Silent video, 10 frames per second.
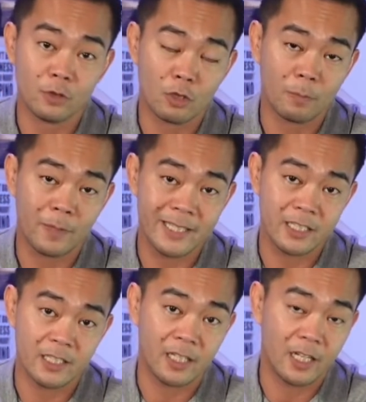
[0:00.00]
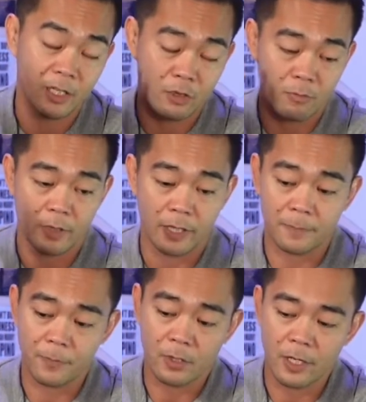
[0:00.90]
neuroplasticity in your brain,
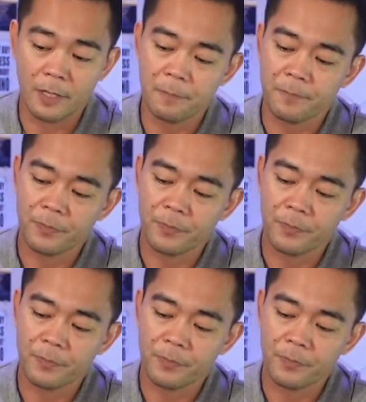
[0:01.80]
okay?